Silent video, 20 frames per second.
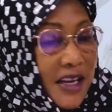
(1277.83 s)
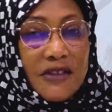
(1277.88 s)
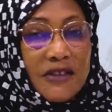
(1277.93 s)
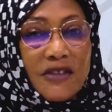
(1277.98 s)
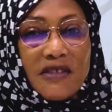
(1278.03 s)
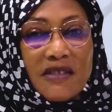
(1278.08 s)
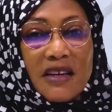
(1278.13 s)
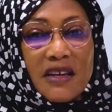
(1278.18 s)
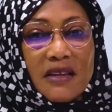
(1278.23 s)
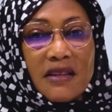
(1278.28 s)

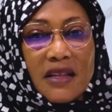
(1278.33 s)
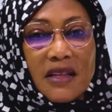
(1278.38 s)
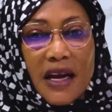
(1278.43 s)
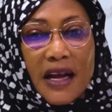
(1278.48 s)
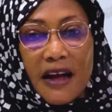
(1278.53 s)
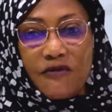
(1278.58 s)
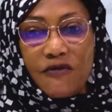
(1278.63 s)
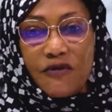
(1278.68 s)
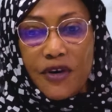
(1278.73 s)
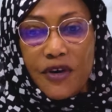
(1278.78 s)
is still the
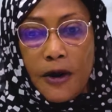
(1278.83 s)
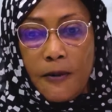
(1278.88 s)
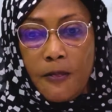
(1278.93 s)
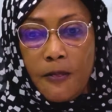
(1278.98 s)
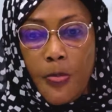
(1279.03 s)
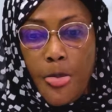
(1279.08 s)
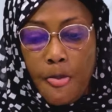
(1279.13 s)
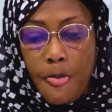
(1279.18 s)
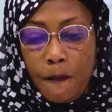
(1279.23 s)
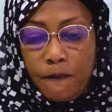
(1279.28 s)
governor.
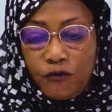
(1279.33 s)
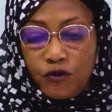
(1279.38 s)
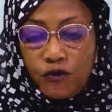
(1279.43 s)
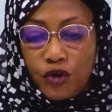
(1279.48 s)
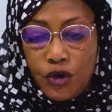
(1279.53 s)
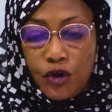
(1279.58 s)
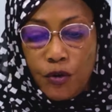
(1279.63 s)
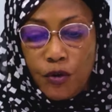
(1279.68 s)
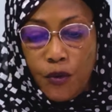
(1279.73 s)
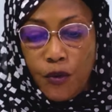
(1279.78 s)

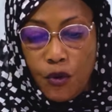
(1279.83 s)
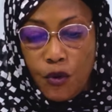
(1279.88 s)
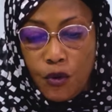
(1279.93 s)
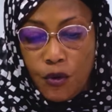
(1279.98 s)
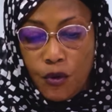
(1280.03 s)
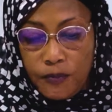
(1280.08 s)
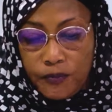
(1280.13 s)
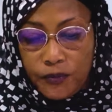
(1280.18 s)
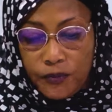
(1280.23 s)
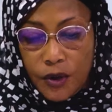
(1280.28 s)

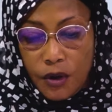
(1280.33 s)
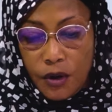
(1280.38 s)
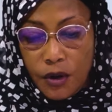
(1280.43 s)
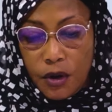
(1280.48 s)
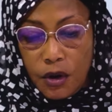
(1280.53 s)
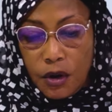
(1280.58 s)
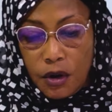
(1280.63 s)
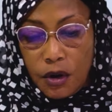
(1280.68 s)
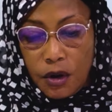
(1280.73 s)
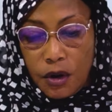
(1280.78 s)
Tinubu
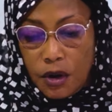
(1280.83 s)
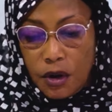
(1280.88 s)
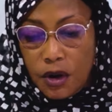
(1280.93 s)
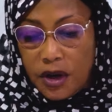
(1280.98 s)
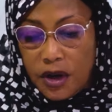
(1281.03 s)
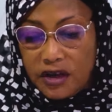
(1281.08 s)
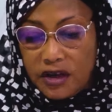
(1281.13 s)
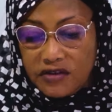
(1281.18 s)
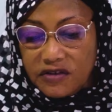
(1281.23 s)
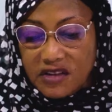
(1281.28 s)

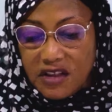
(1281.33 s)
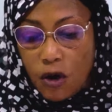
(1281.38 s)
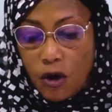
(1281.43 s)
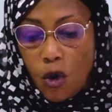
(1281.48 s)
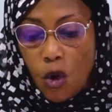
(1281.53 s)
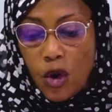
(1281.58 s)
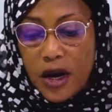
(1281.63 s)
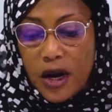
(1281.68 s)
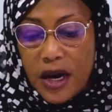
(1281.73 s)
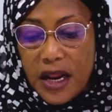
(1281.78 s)
is the
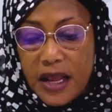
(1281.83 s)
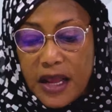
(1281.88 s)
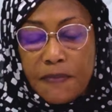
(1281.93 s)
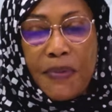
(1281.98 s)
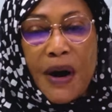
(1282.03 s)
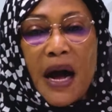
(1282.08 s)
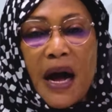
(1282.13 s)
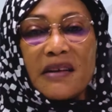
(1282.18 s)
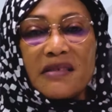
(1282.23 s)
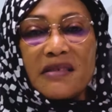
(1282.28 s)
only
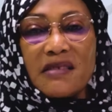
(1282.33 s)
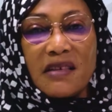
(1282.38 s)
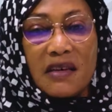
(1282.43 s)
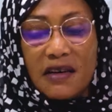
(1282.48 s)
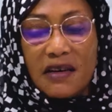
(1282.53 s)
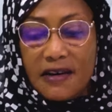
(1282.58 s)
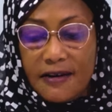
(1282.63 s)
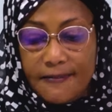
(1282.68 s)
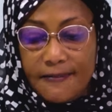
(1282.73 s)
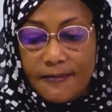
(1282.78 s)
person
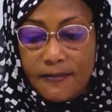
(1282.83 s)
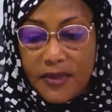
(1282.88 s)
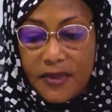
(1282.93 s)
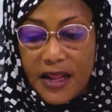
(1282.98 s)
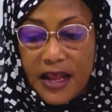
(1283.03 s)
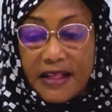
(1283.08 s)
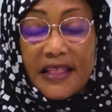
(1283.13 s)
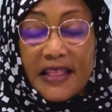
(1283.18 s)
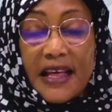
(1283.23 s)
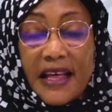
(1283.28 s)

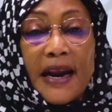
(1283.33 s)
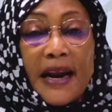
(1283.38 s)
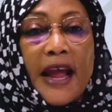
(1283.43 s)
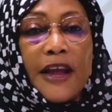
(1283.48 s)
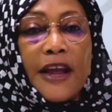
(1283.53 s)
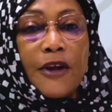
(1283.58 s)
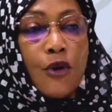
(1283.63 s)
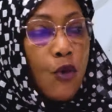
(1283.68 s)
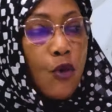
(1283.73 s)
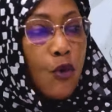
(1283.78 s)
that
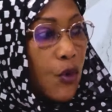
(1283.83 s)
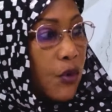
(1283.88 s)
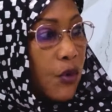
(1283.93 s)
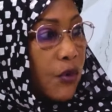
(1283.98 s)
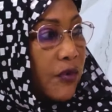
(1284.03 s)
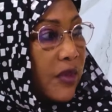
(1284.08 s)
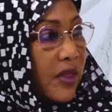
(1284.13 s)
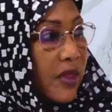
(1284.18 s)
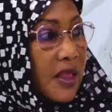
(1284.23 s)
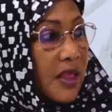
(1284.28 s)
I know
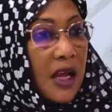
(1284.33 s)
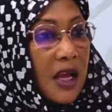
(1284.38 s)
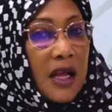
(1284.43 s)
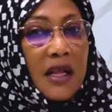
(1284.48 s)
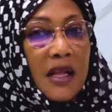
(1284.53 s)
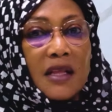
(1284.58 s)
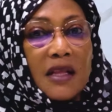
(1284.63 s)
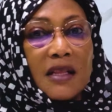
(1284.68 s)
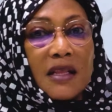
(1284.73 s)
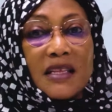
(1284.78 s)

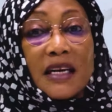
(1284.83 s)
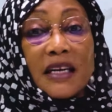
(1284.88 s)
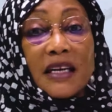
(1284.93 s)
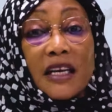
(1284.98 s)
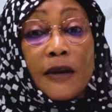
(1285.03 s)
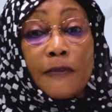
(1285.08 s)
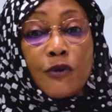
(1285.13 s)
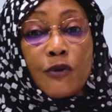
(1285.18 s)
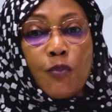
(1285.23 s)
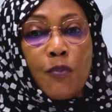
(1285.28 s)
that
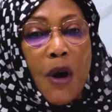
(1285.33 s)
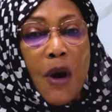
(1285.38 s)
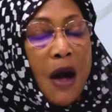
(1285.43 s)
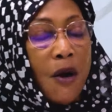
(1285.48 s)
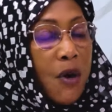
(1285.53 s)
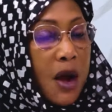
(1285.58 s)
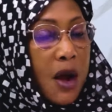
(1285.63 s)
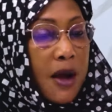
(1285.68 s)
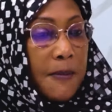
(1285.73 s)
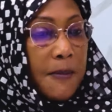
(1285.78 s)
keeps
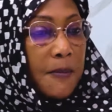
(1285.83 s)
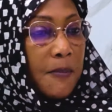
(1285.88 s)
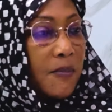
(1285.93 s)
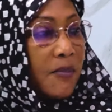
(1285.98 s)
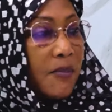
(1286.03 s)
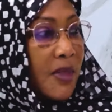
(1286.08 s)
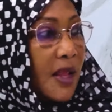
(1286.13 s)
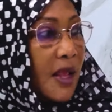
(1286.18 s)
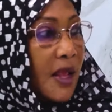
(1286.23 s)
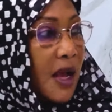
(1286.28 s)
power
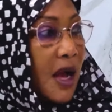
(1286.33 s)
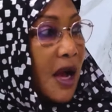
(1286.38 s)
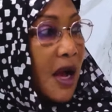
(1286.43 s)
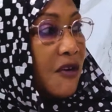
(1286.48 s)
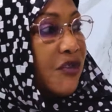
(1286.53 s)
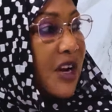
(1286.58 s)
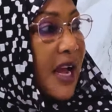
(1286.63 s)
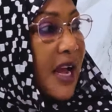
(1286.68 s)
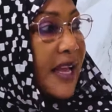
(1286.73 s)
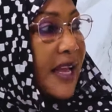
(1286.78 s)

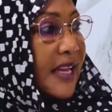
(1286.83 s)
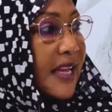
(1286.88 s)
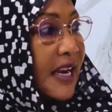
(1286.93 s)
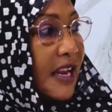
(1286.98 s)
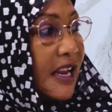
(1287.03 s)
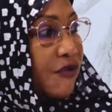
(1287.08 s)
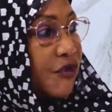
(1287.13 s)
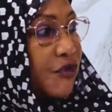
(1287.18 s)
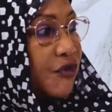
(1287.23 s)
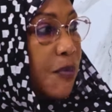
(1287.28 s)
after he
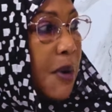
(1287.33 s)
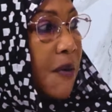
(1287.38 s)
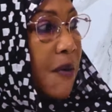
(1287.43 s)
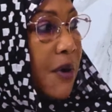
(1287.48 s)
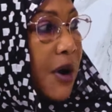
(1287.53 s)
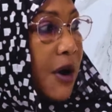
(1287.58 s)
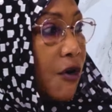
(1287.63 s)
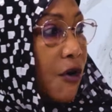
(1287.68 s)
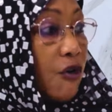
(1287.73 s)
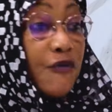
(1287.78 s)
left
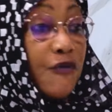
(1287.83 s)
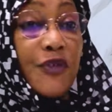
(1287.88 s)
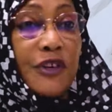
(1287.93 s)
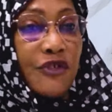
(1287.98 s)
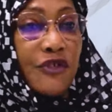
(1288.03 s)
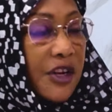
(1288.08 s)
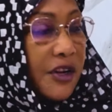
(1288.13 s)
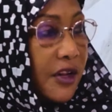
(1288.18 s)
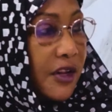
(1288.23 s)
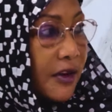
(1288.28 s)
power
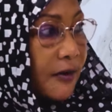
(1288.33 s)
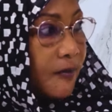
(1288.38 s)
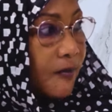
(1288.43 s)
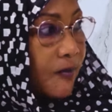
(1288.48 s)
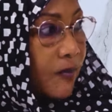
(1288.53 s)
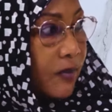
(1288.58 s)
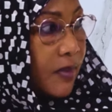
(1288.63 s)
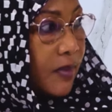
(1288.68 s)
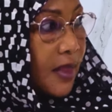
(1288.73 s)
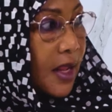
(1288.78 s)
officially.
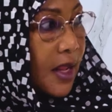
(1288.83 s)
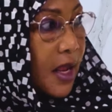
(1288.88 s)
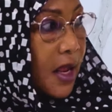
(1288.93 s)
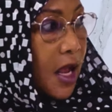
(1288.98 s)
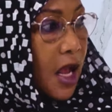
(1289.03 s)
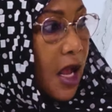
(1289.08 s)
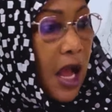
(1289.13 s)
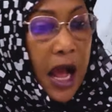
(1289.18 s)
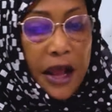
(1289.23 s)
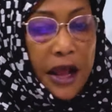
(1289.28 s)

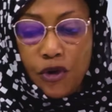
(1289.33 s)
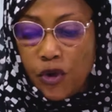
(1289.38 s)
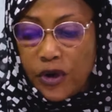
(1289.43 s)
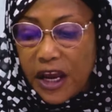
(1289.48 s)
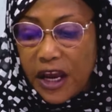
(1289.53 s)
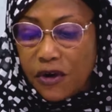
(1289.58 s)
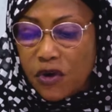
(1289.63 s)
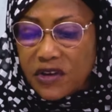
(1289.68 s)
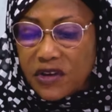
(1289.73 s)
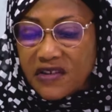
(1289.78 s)
You
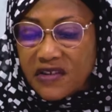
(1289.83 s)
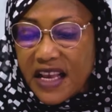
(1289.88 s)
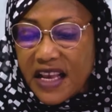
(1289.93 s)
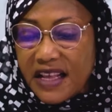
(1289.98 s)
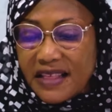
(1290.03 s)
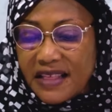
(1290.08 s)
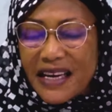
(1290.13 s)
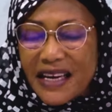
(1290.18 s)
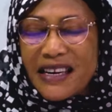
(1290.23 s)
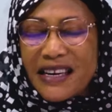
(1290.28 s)
cannot say
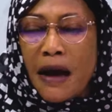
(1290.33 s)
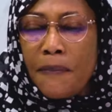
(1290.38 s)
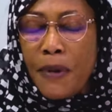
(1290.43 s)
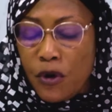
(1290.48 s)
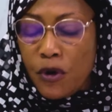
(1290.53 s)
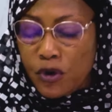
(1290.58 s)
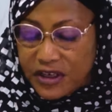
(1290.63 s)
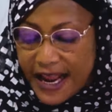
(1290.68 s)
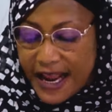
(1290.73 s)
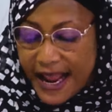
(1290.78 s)
that
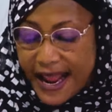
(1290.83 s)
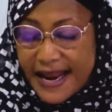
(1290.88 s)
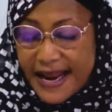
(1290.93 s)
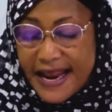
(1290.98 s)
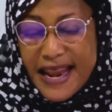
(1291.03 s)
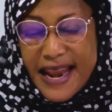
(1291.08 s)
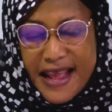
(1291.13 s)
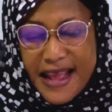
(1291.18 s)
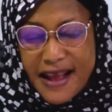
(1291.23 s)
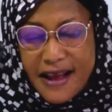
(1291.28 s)
about
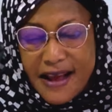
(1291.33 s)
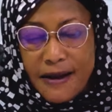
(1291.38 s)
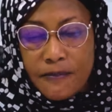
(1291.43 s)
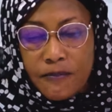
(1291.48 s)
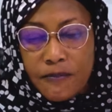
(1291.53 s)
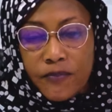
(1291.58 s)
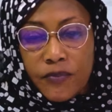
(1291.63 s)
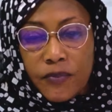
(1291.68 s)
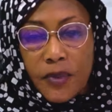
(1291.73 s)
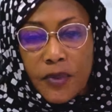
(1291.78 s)
any
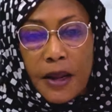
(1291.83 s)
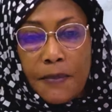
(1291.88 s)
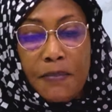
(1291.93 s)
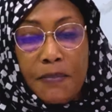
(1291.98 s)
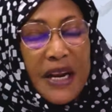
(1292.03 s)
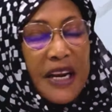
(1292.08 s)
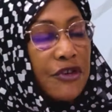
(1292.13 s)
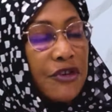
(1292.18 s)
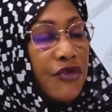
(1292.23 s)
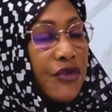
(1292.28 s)

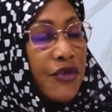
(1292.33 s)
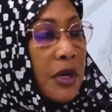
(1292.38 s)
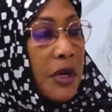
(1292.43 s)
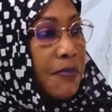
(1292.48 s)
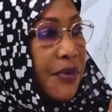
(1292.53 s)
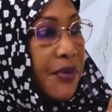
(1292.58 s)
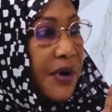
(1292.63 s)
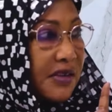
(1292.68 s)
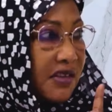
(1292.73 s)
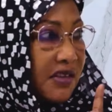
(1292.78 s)
military
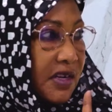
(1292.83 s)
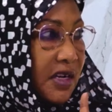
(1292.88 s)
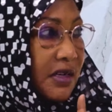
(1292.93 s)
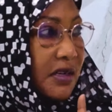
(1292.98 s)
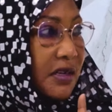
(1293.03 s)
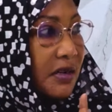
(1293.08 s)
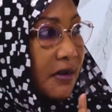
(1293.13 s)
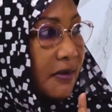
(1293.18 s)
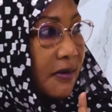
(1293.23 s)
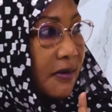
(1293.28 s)
president